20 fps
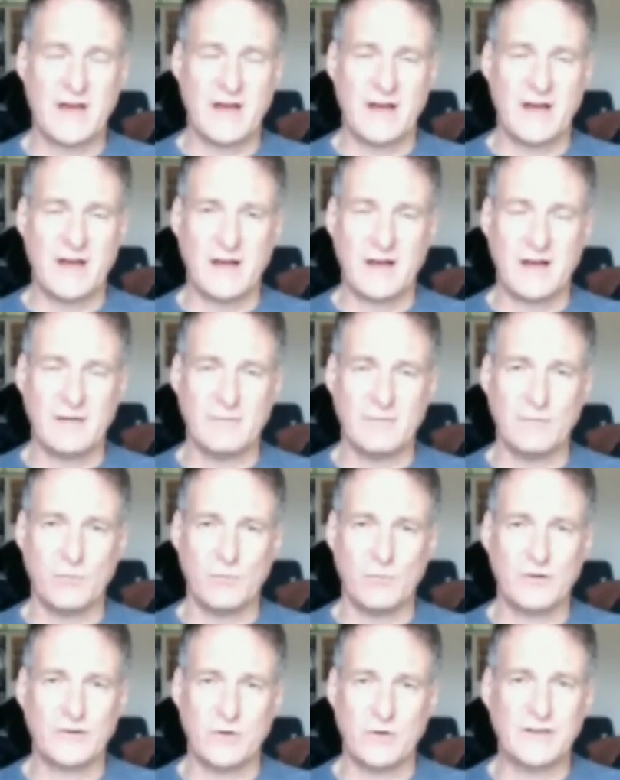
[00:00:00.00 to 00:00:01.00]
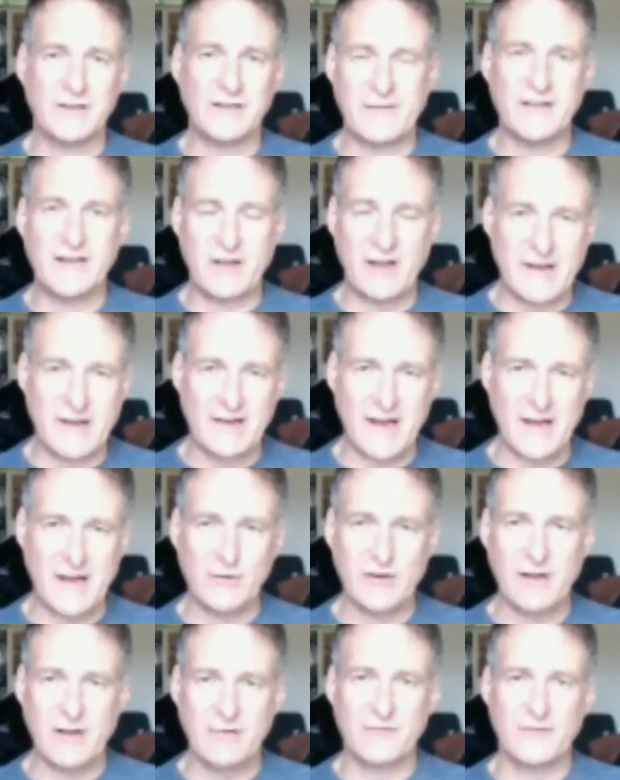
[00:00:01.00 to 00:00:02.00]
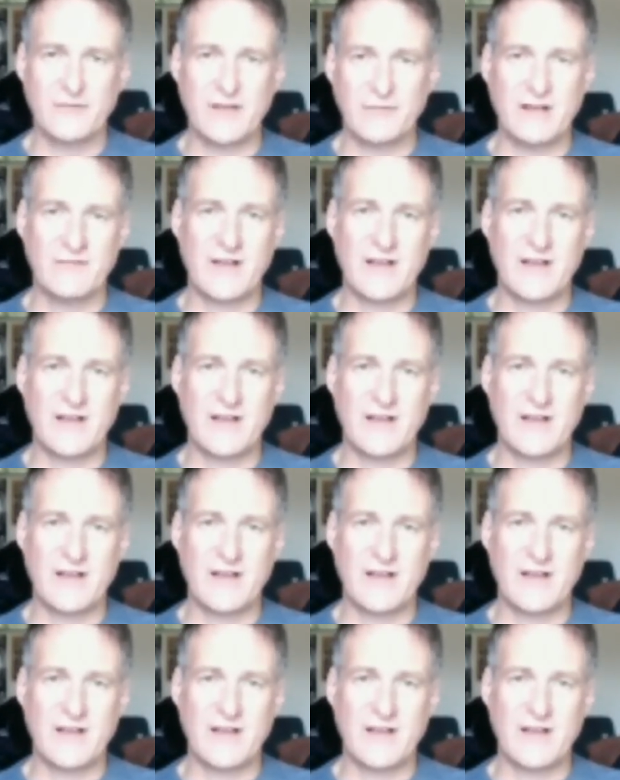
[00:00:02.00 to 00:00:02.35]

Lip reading: We're not going to give it a name, I don't think.